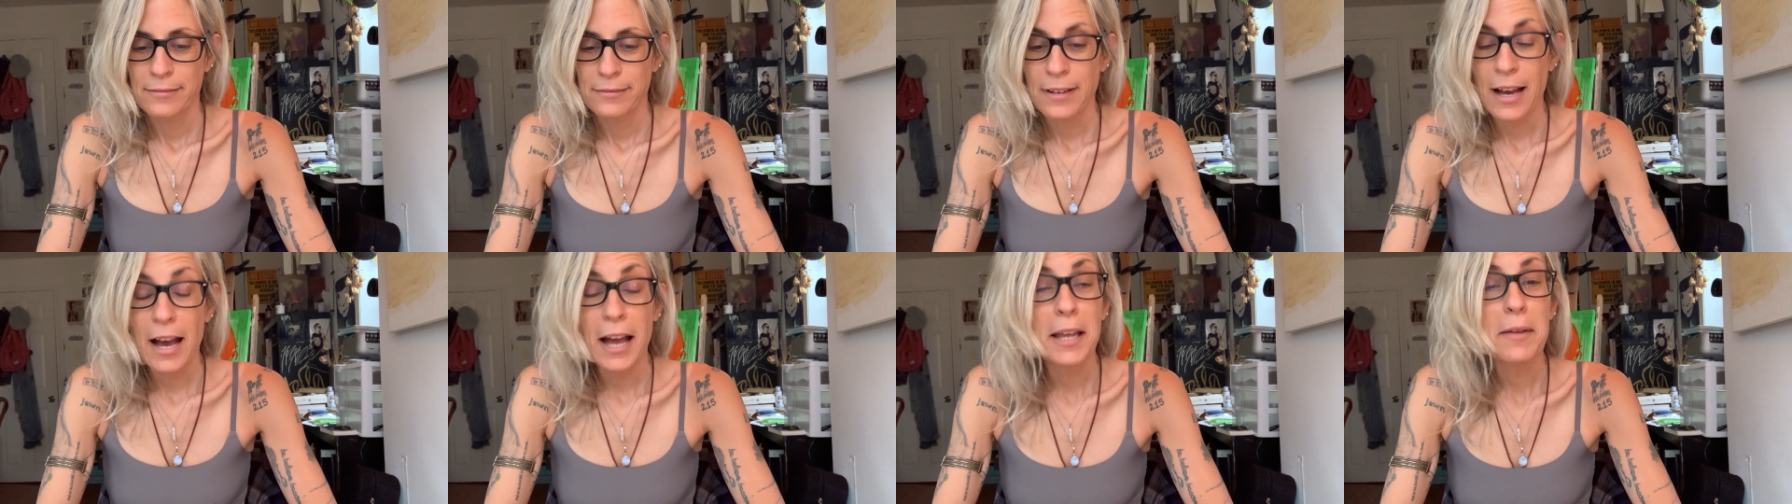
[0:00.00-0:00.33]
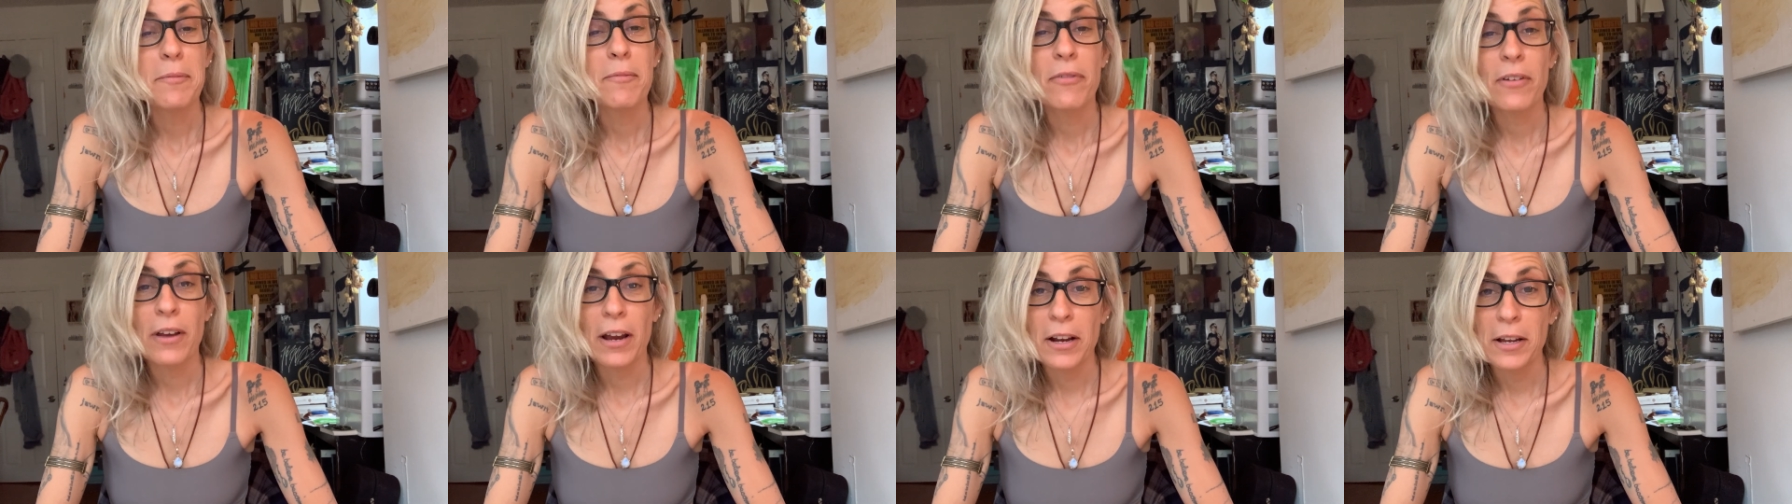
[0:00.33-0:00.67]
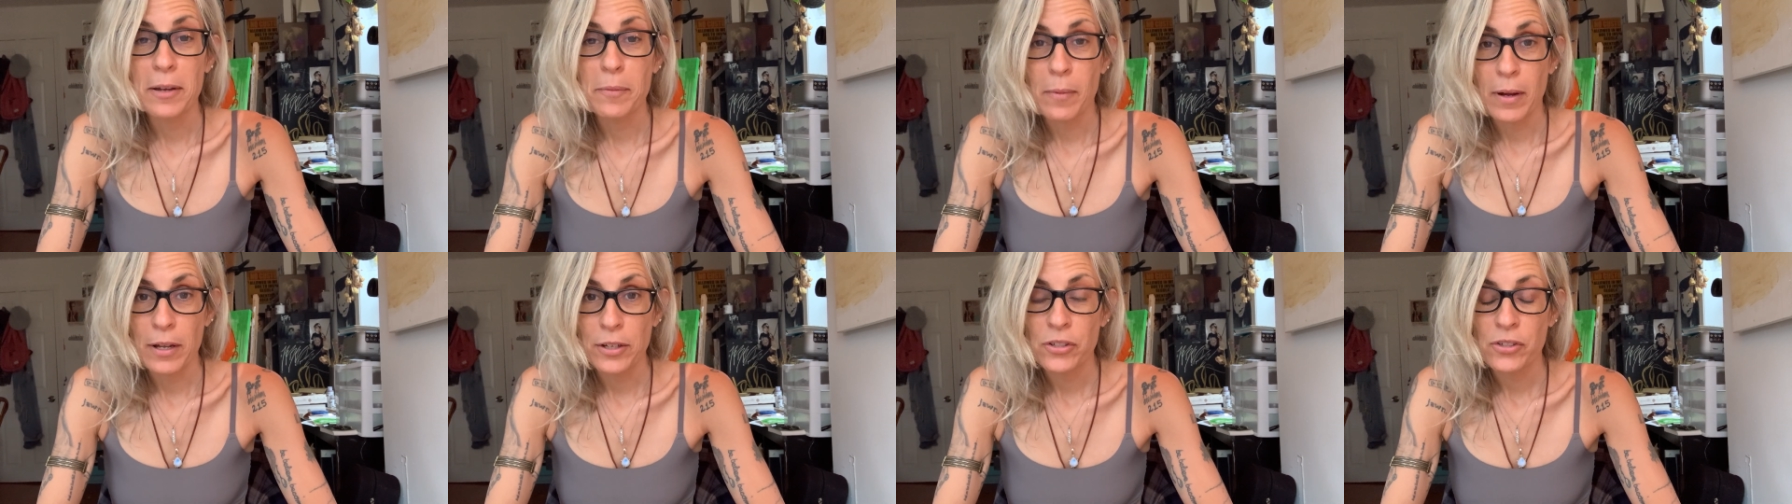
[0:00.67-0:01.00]
I'm very
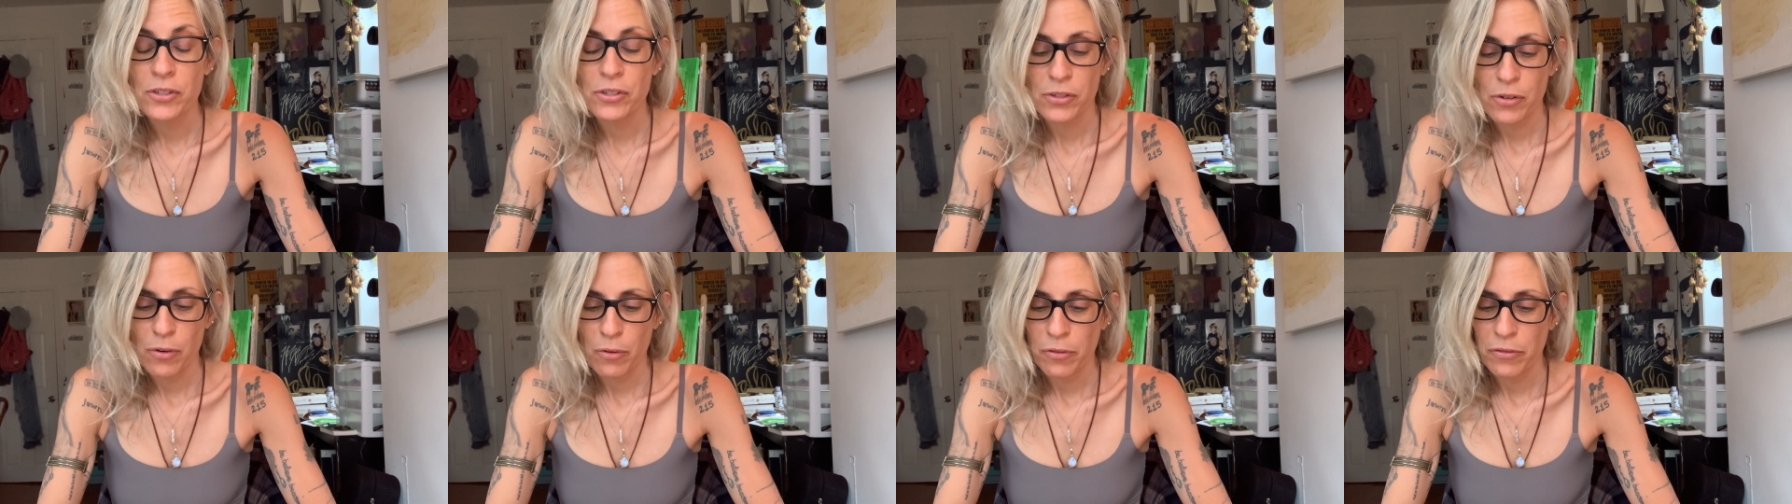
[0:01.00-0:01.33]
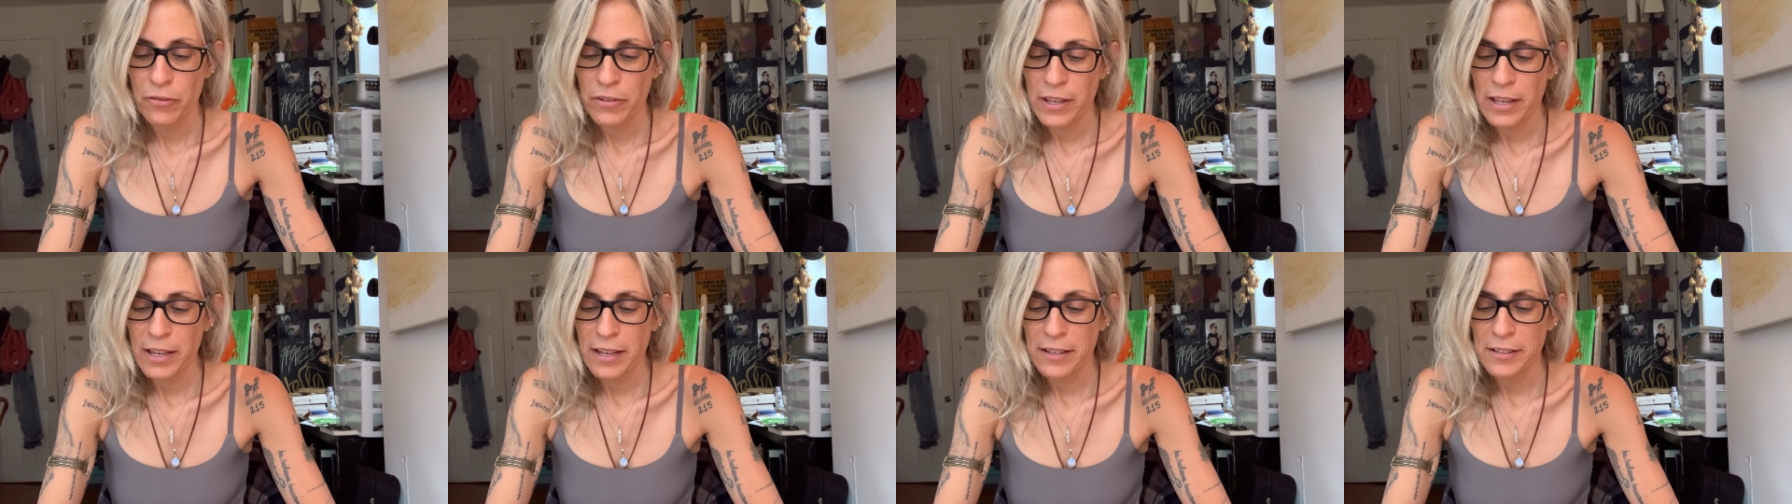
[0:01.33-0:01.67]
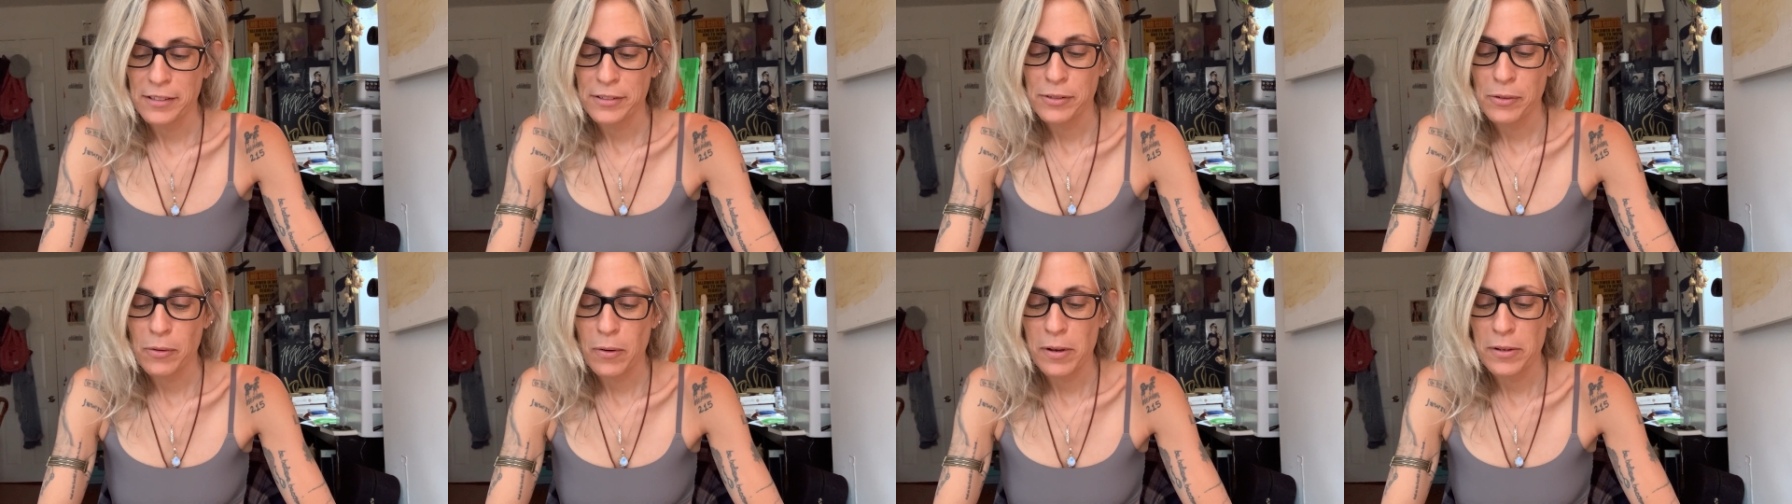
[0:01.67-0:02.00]
much Sophia,
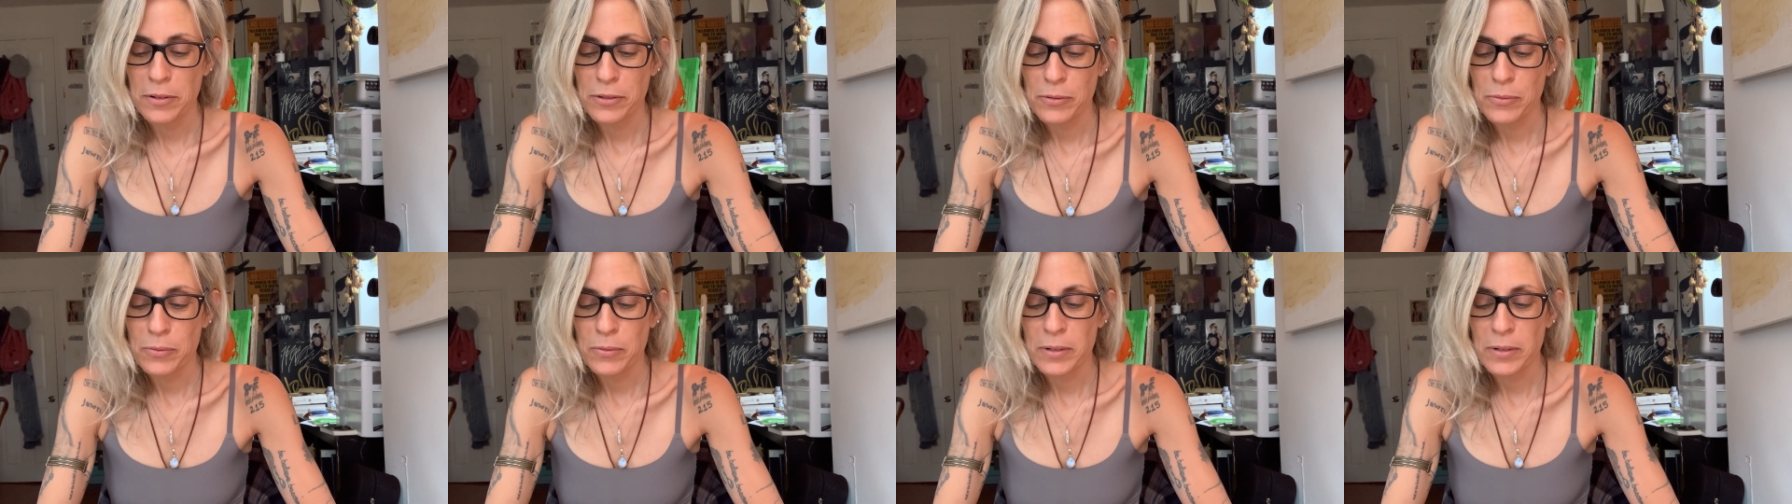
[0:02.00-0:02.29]
so it's